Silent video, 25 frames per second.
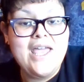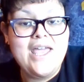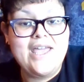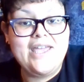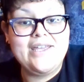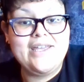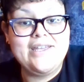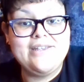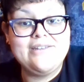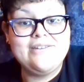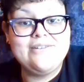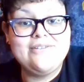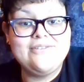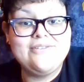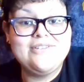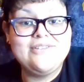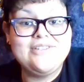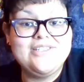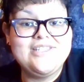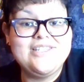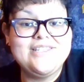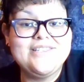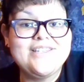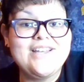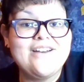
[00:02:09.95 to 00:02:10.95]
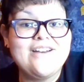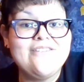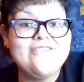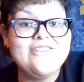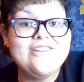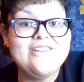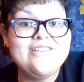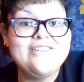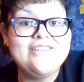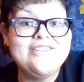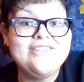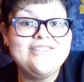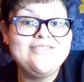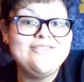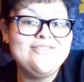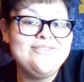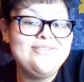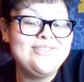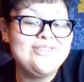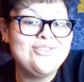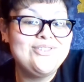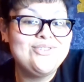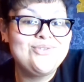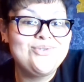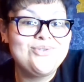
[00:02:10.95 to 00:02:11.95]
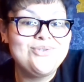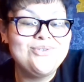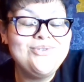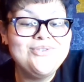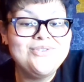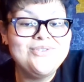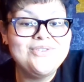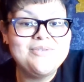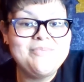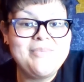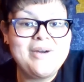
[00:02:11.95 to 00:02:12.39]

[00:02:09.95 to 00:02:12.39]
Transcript: and discover the truth